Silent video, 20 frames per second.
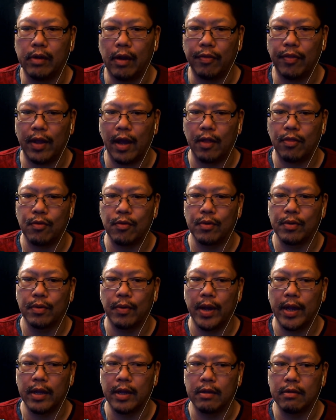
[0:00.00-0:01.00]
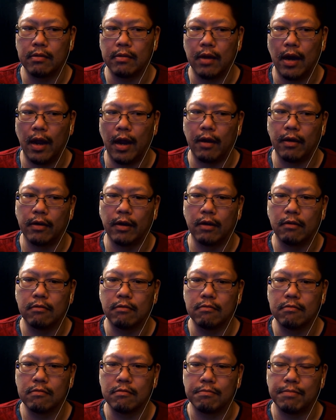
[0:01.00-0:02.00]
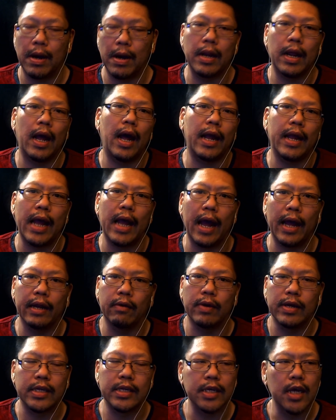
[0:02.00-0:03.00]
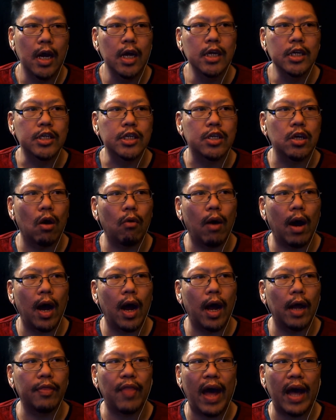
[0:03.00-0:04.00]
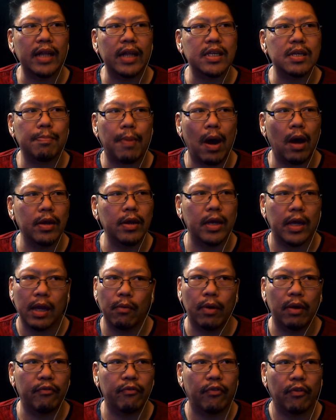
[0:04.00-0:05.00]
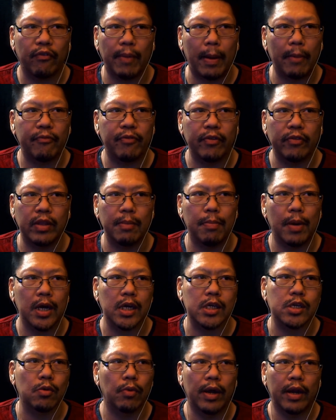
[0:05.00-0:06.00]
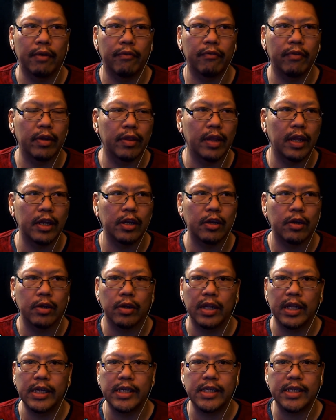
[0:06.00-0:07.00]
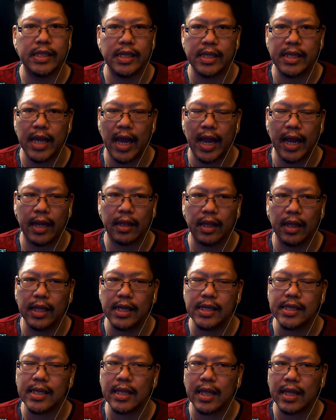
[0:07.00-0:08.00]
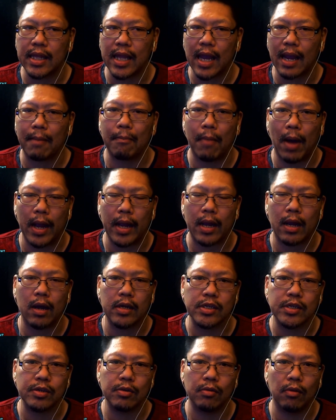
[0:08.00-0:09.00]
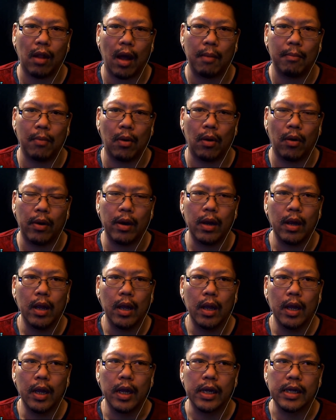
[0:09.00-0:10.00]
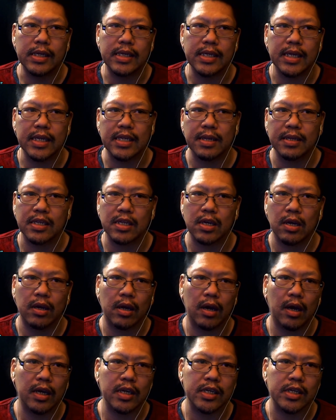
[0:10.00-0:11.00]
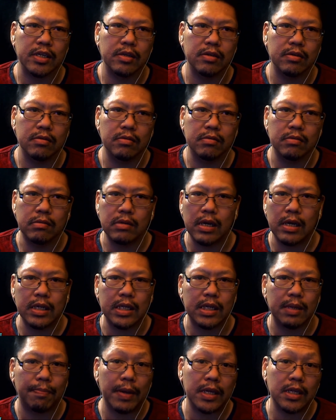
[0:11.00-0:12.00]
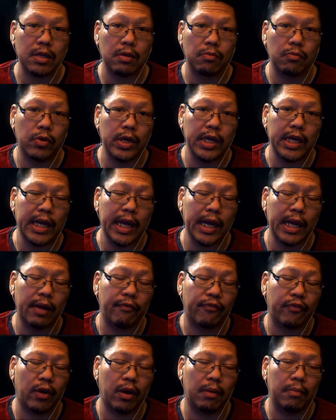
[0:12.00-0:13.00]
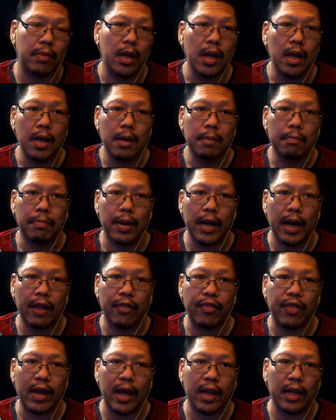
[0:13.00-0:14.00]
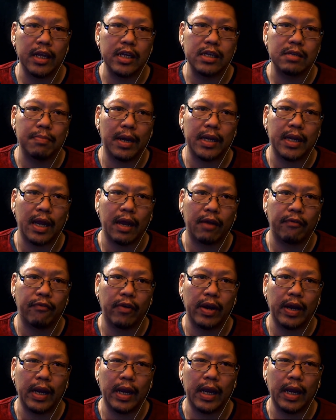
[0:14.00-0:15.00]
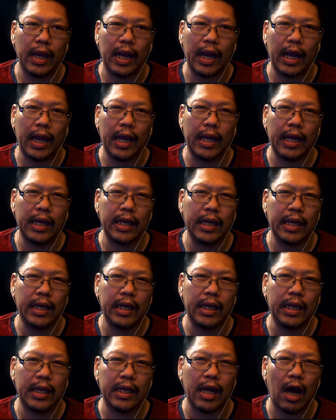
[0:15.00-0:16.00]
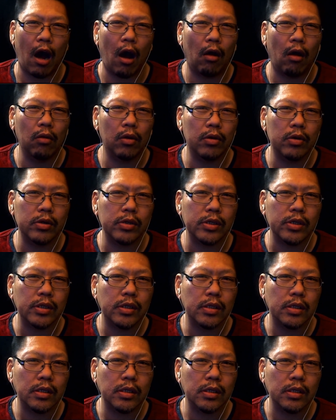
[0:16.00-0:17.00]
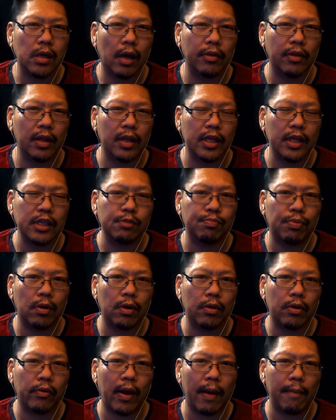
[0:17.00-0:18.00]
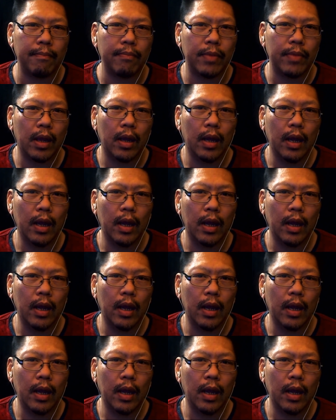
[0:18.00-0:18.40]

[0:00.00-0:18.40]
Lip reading: I think I threw it away. I don't know. But yeah, anyways. So that's about, you get one for about $50 or whatever. And then you could lease the tank. Leasing the tank might cost you a lot more, in the sense that it's going to cost you, it depends on where you get it from. But I think I leased my tank for $80 on the lease program.